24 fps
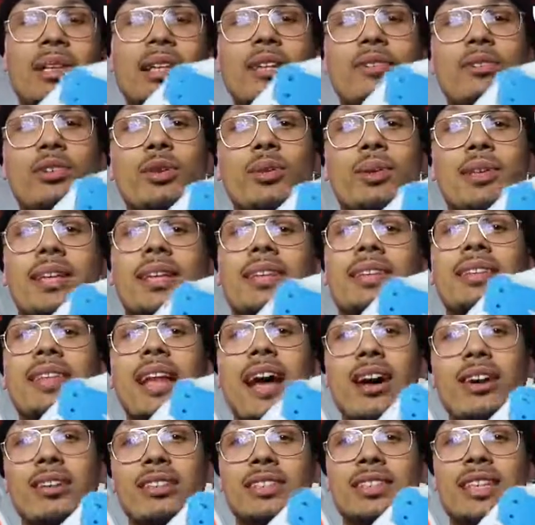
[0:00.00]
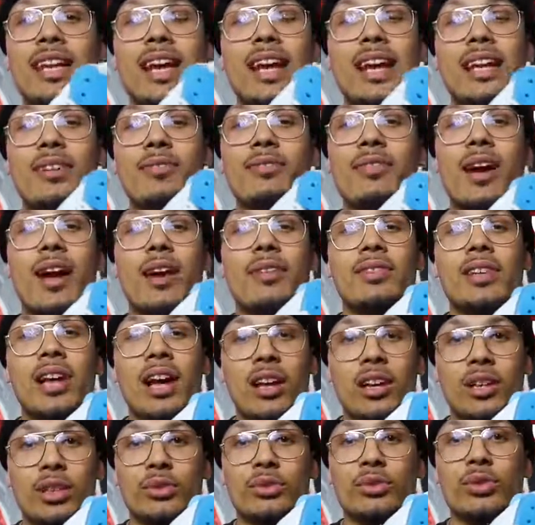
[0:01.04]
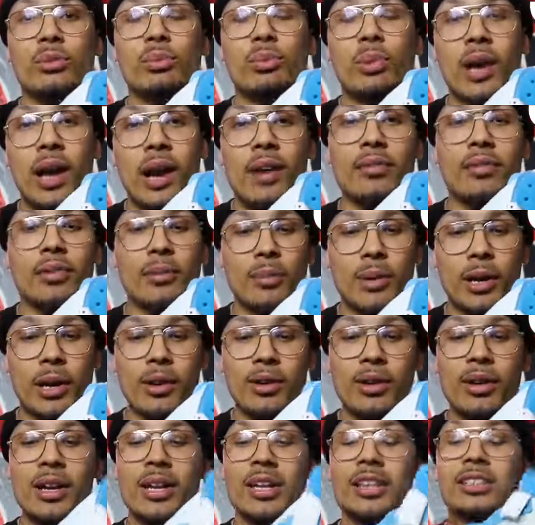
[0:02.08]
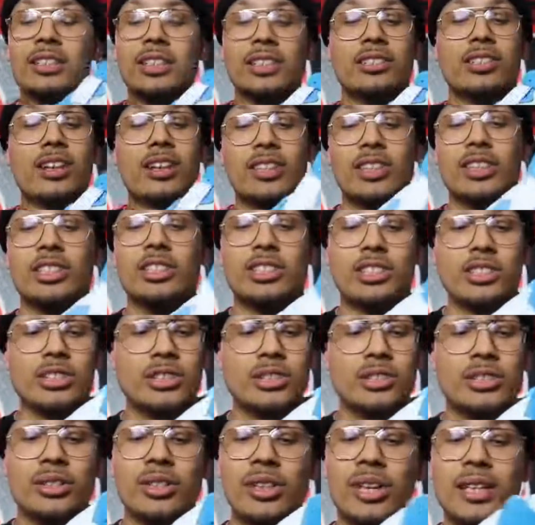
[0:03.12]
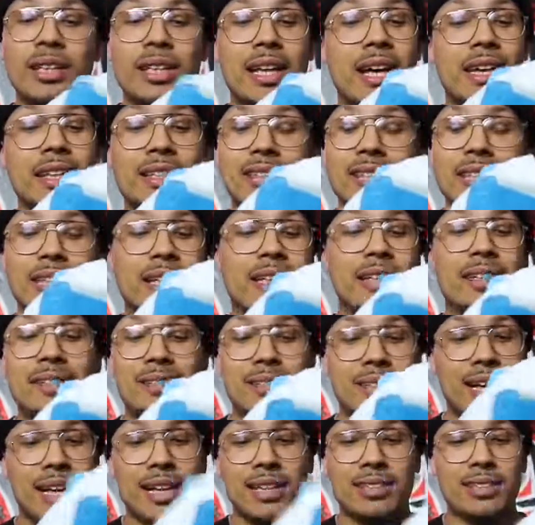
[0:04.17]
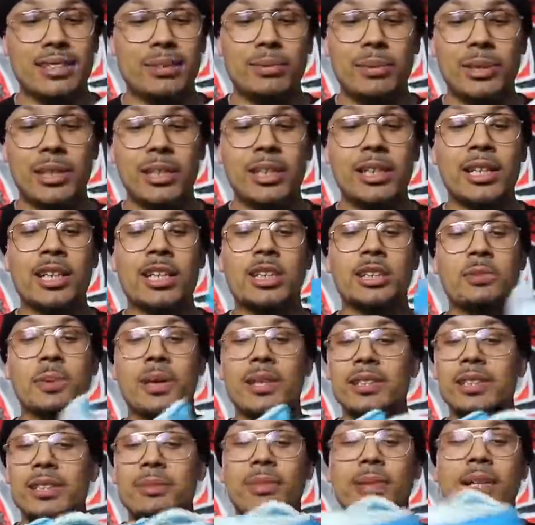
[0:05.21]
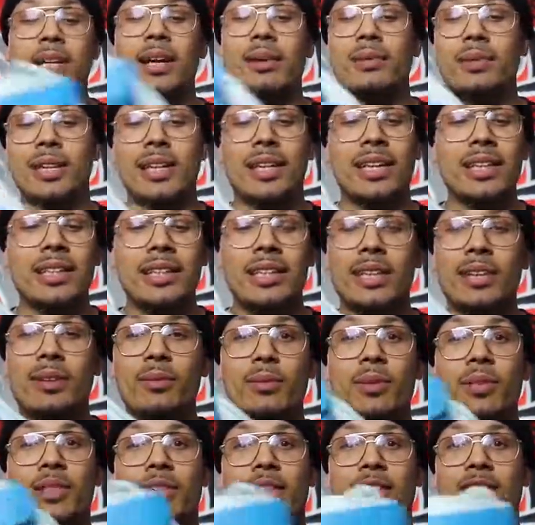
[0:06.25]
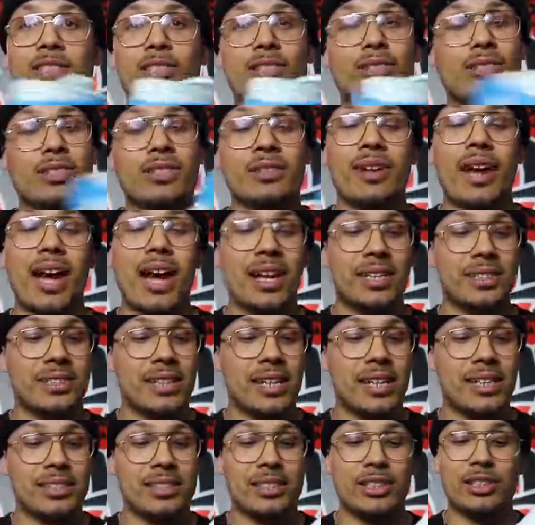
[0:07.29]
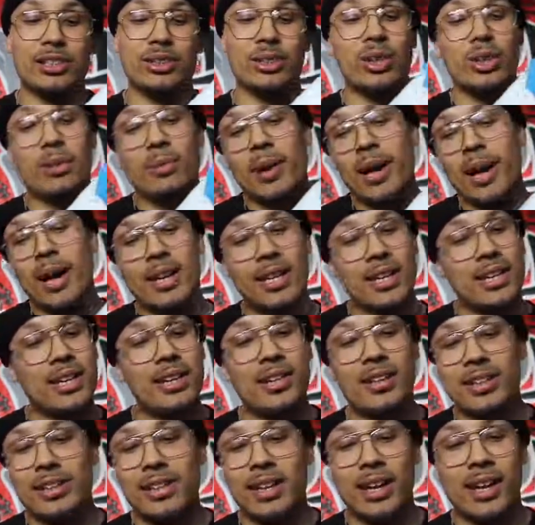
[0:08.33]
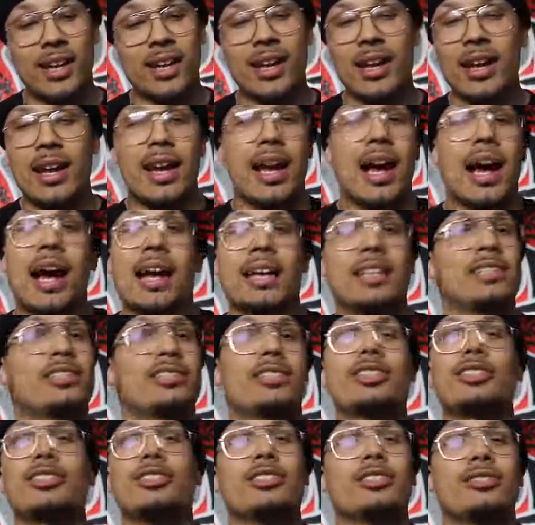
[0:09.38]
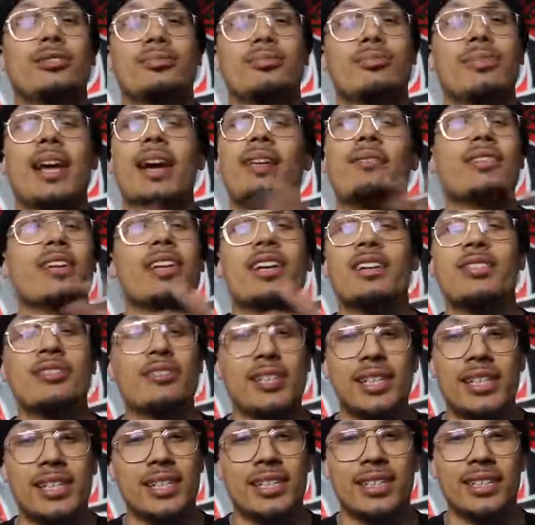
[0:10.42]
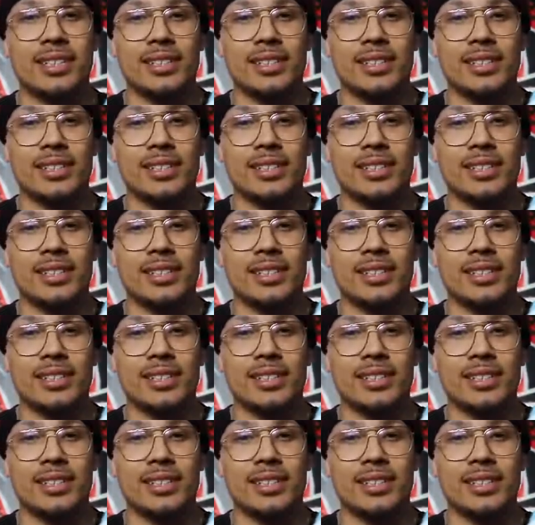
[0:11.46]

would leave you with one thousand eighty-five dollars for profit, bro. Just on this shoe, that is insane to me, especially being able to get them with the exclusive access and the story behind it and everything. I just knew, never getting rid of